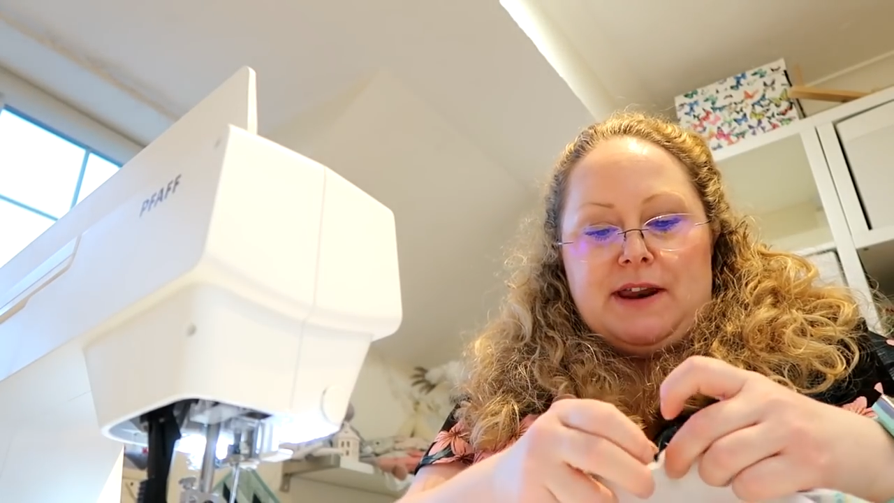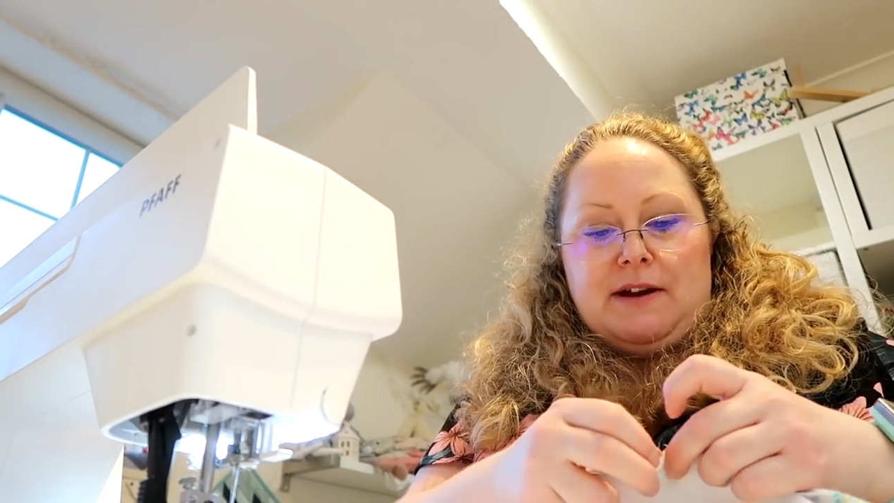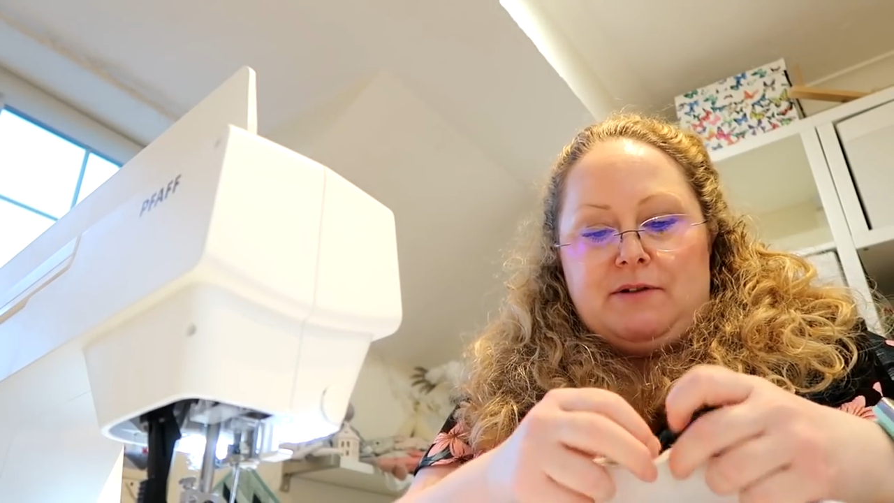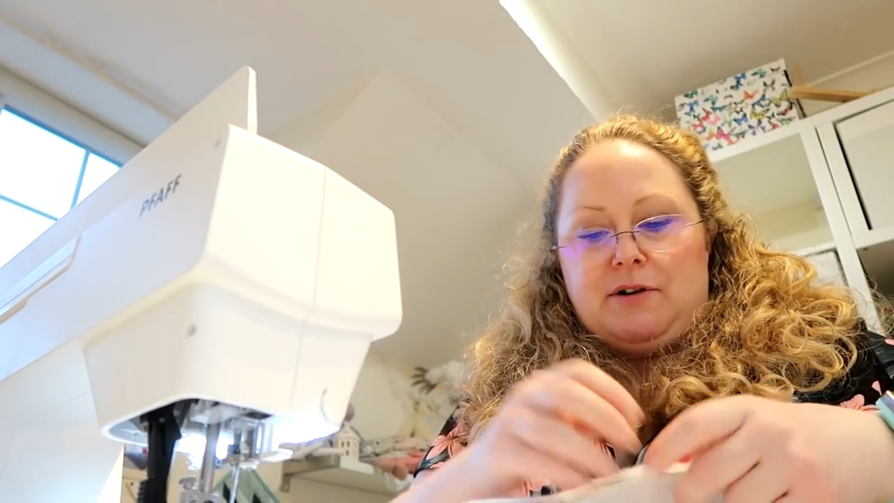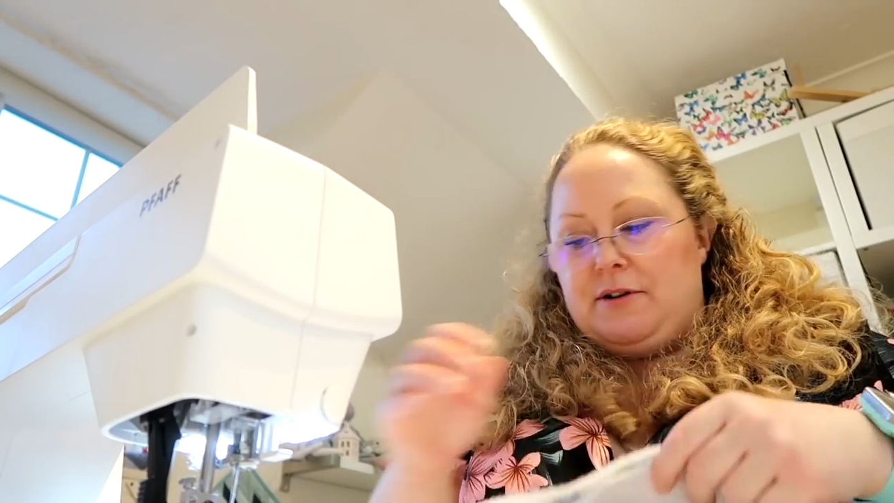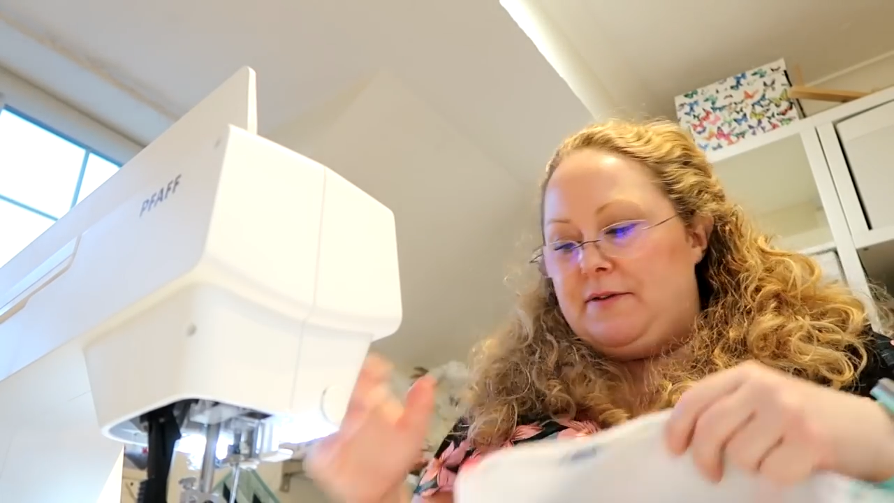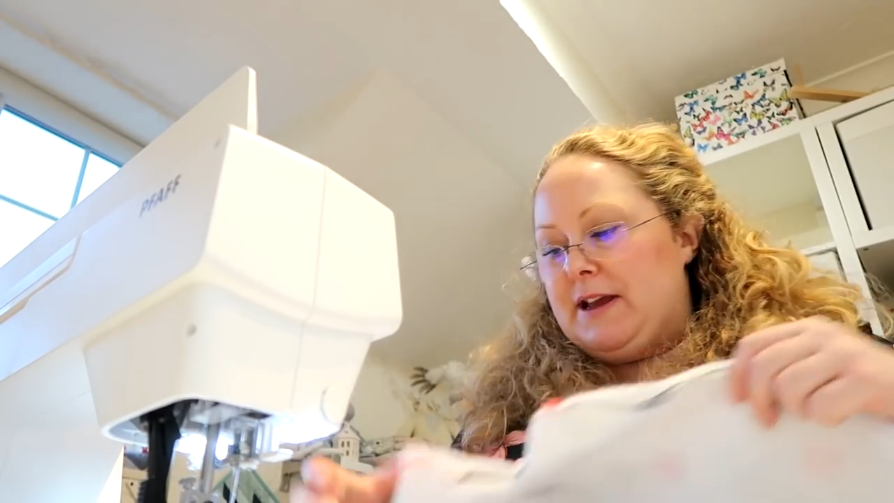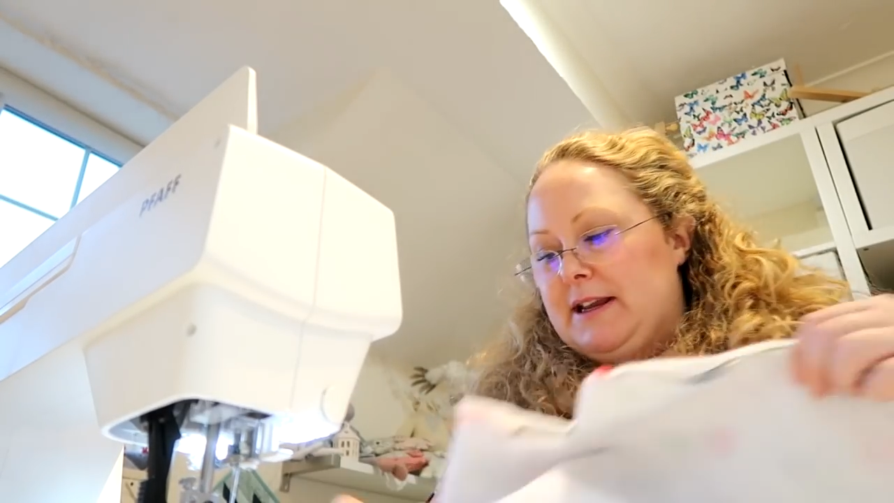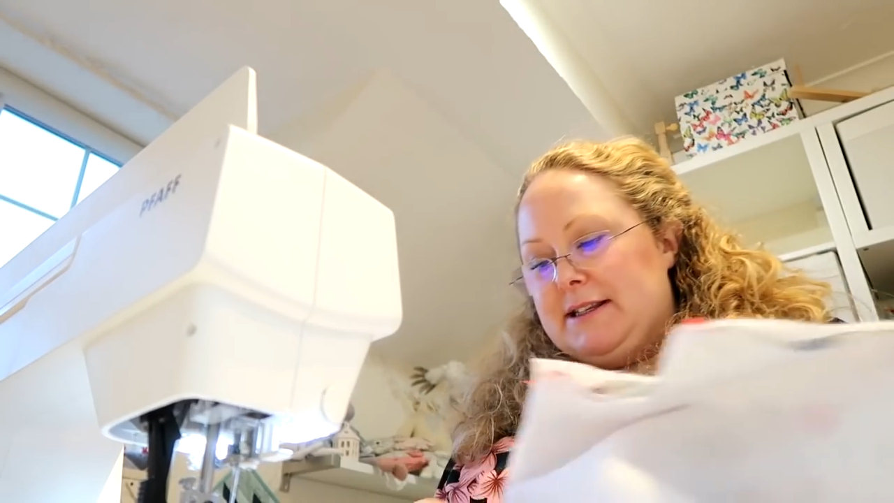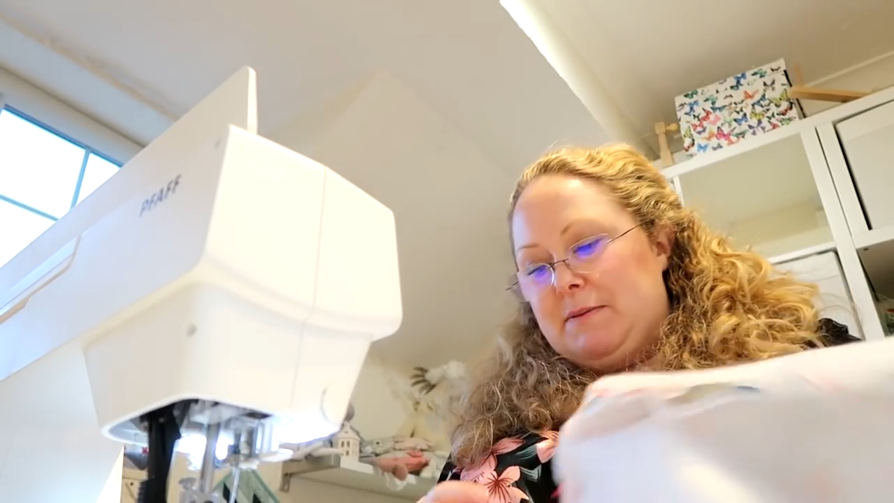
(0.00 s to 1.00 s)
then I've got
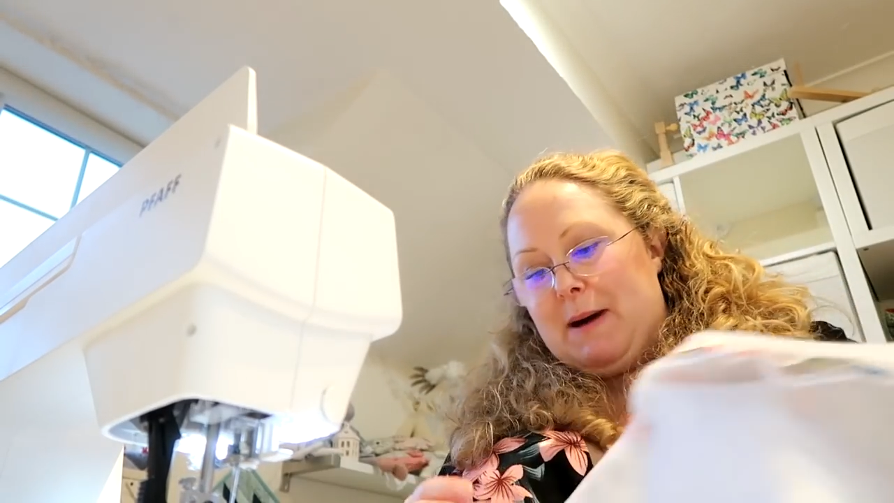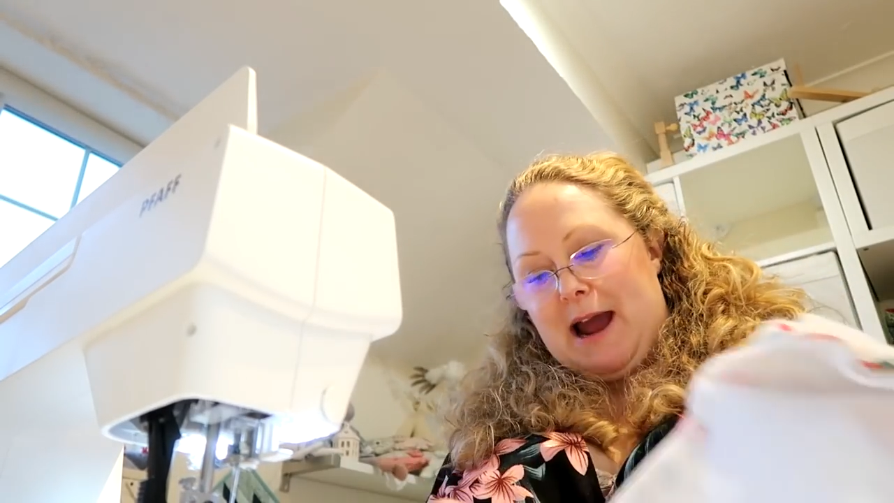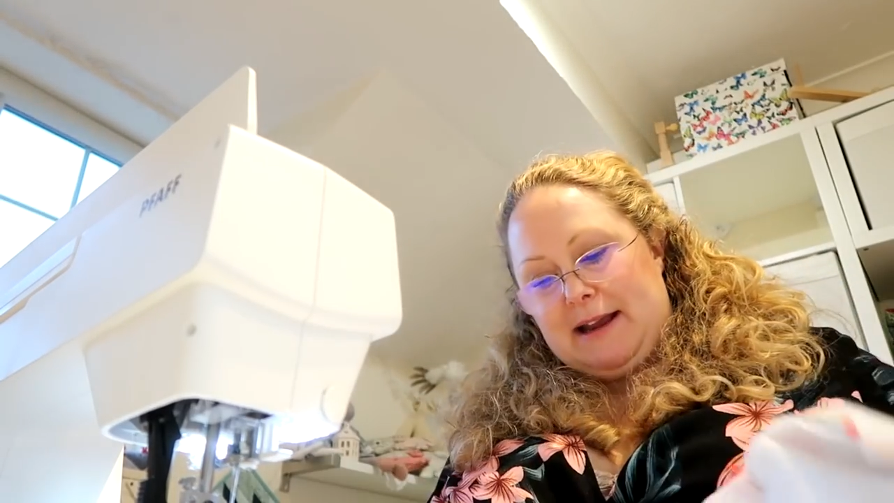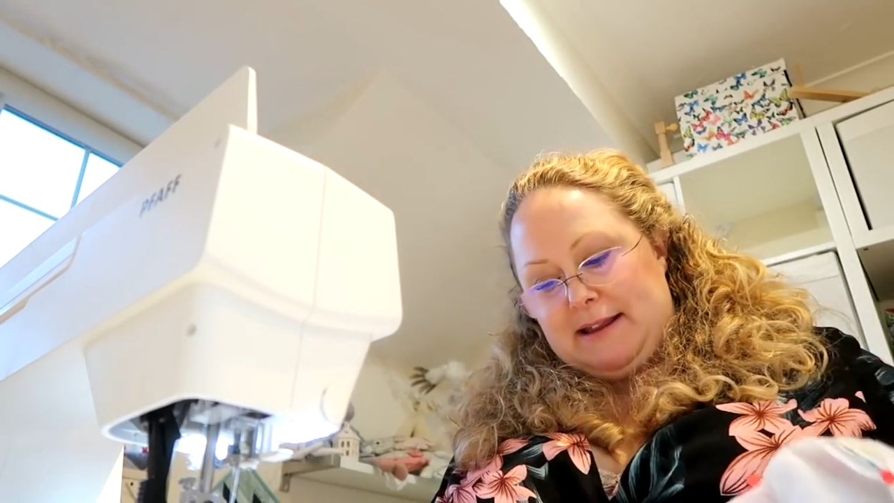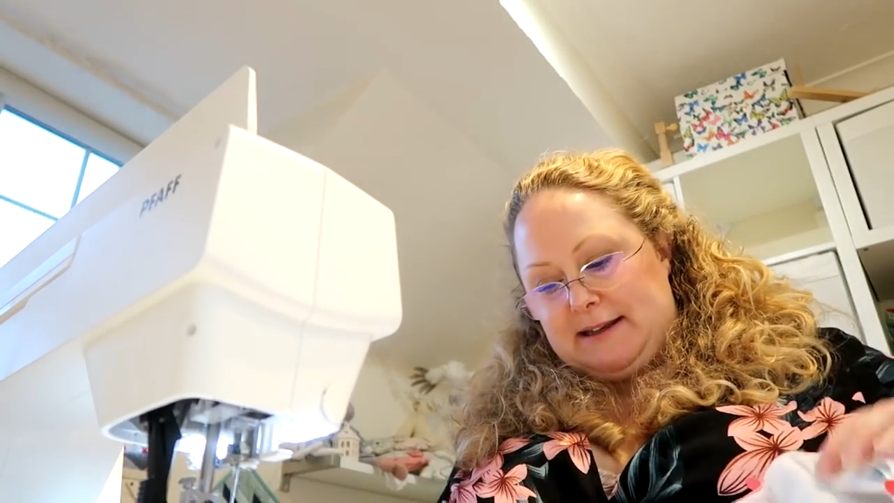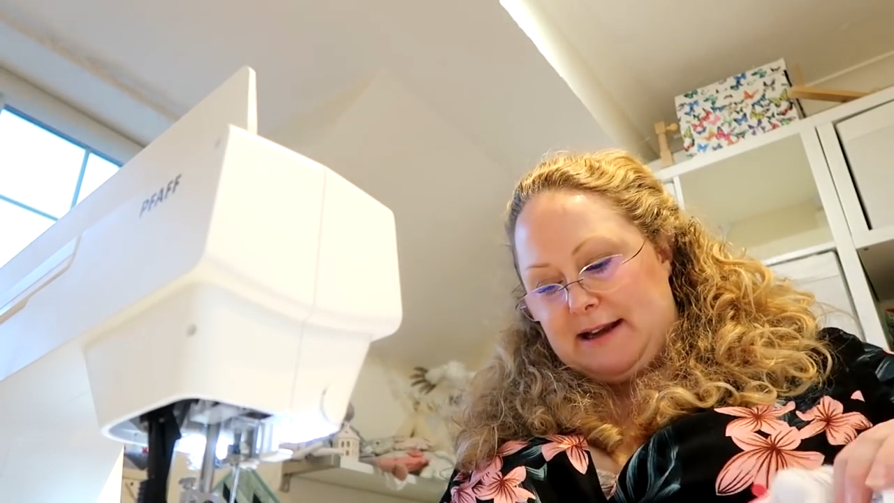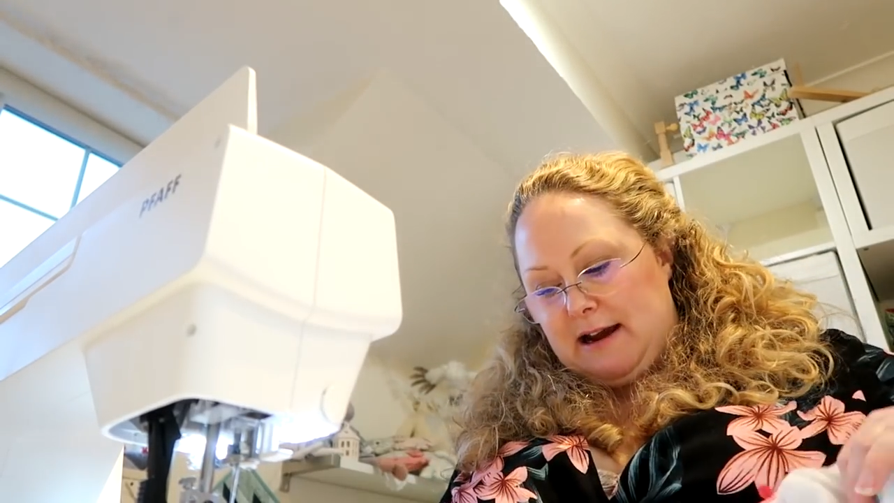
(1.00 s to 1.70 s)
things to pack this